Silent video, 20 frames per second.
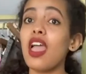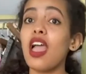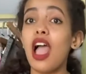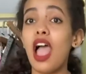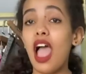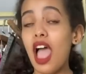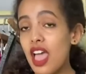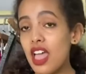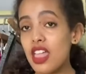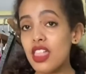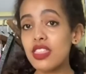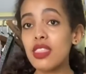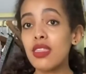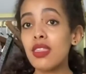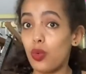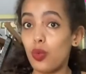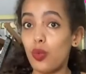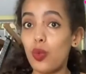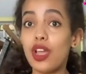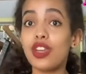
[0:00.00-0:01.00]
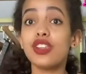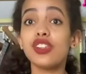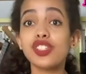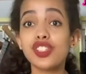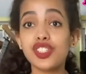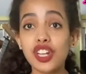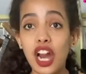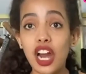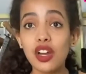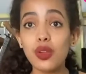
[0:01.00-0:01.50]
And when you
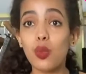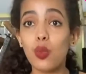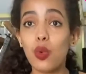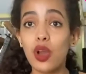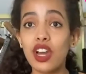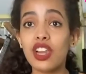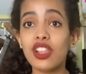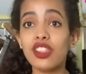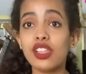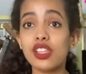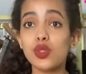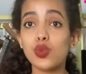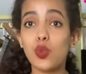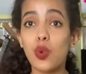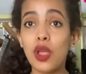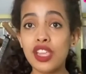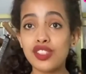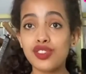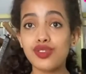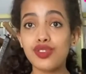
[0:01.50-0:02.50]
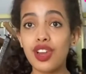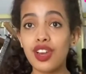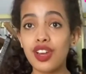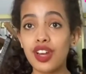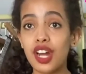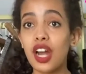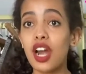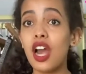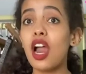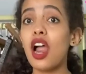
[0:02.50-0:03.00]
start wearing this waist
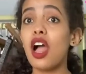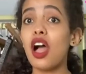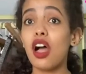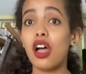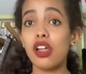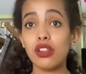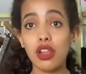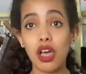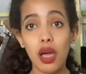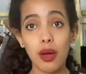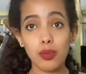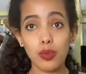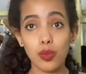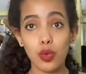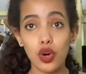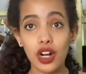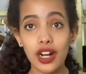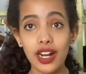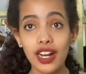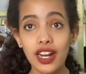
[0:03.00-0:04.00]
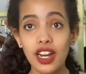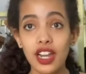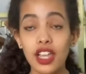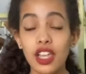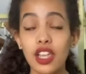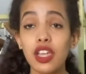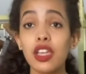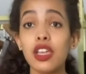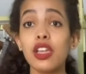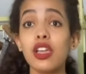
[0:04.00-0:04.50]
trainer a lot more,
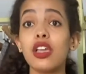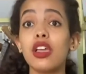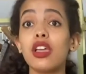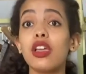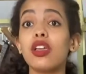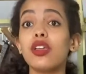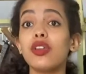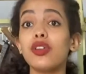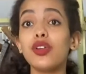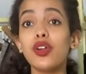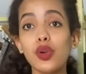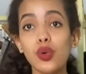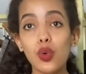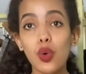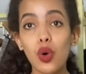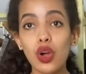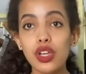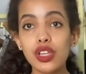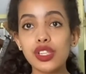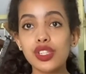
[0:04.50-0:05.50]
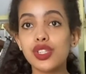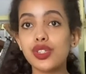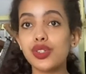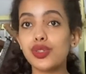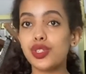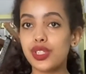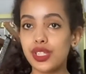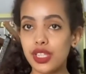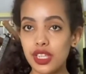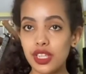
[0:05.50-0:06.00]
you're going to
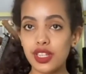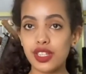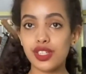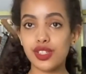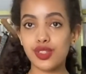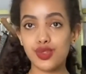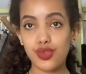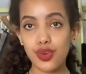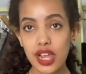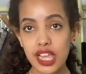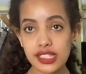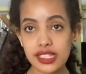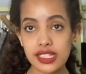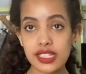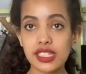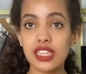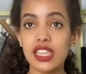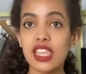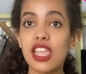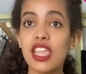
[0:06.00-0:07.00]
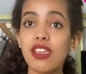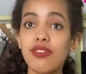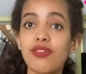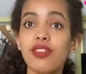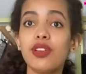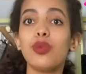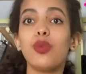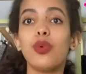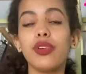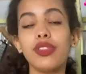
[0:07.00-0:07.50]
sit straight
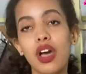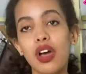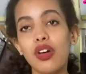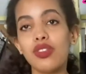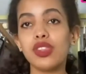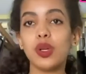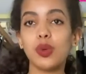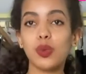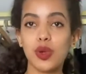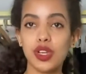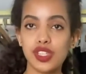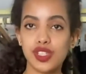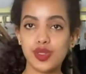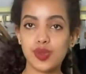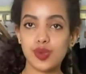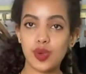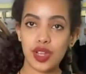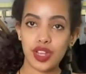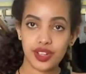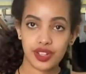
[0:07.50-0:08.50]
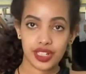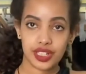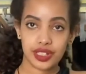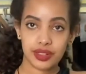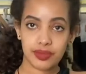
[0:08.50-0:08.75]
even without the waist trainer.